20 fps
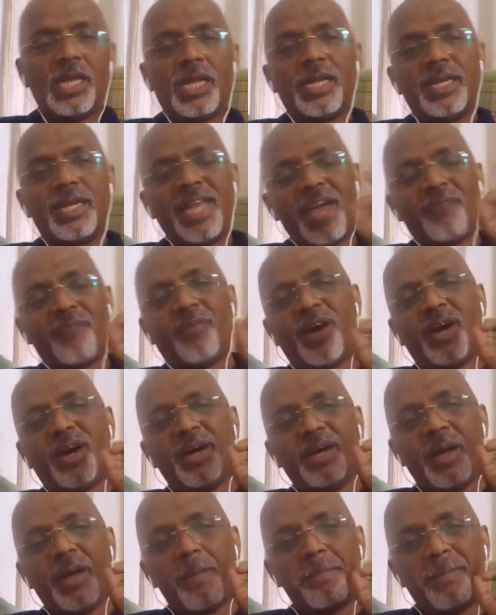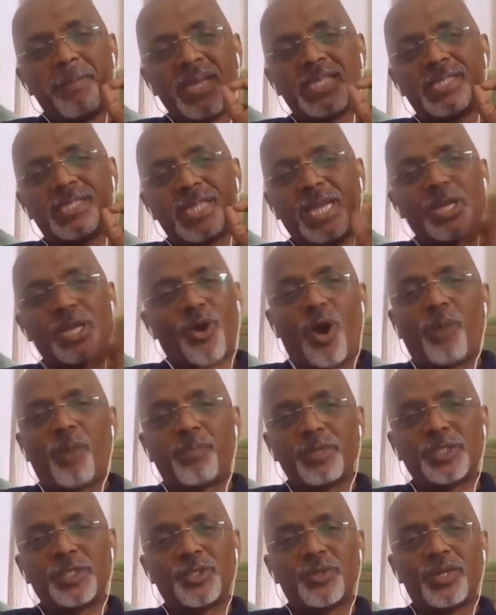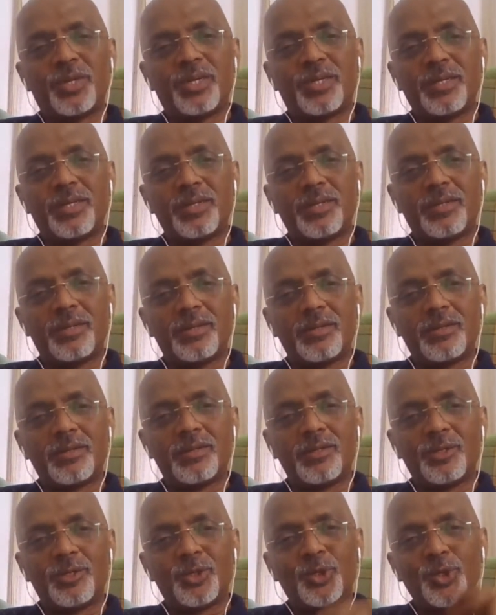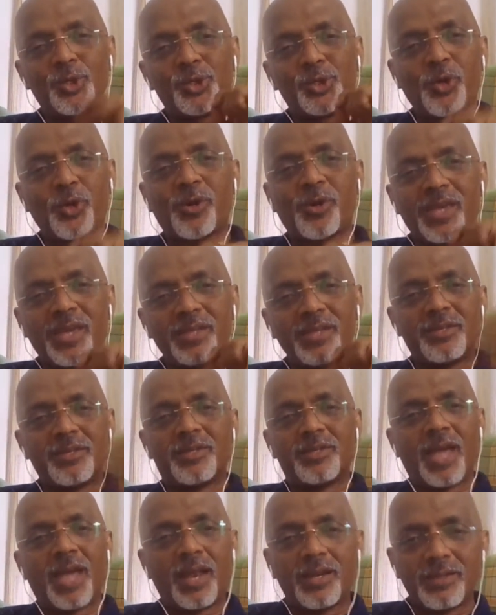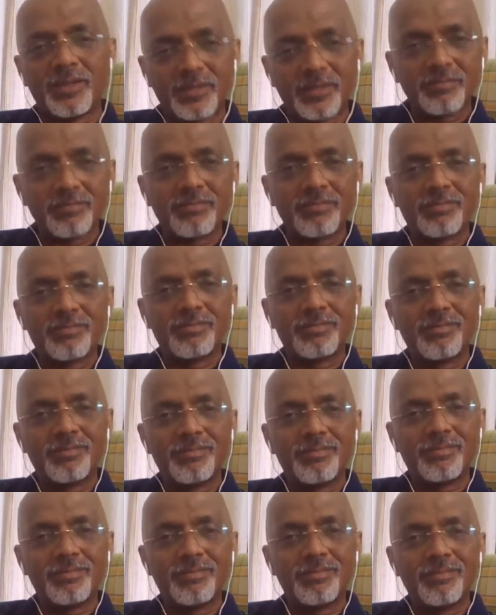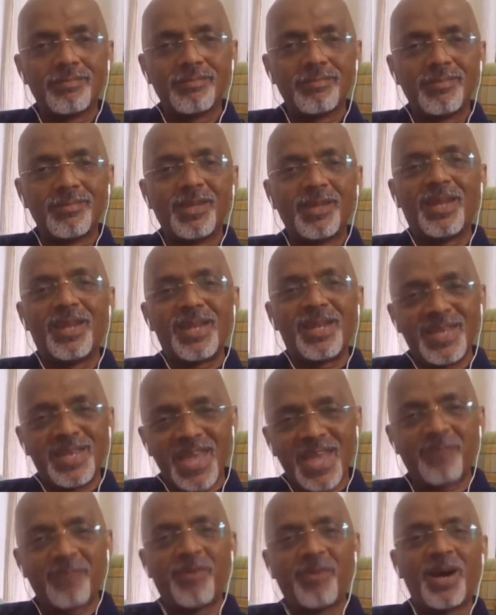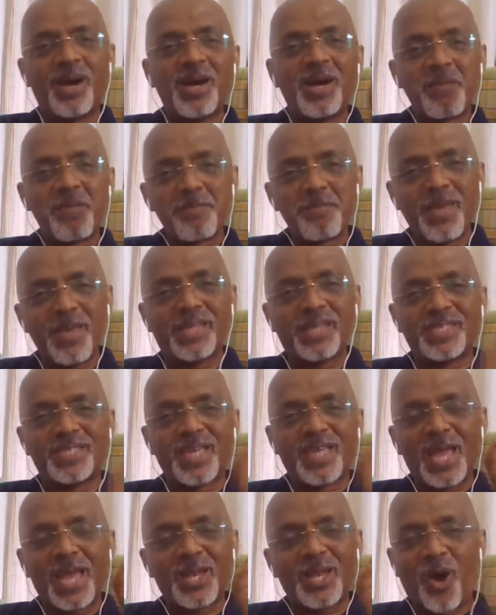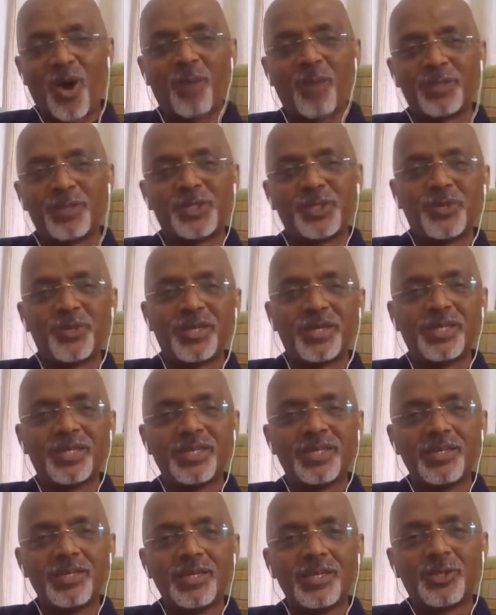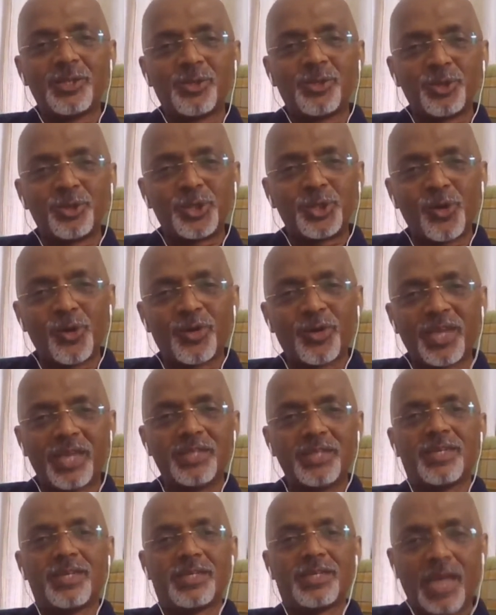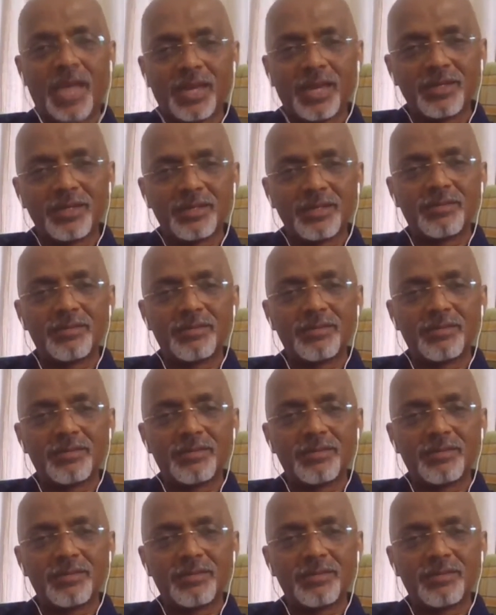Never miss an opportunity to showcase your talent. Never miss an opportunity to showcase your talent.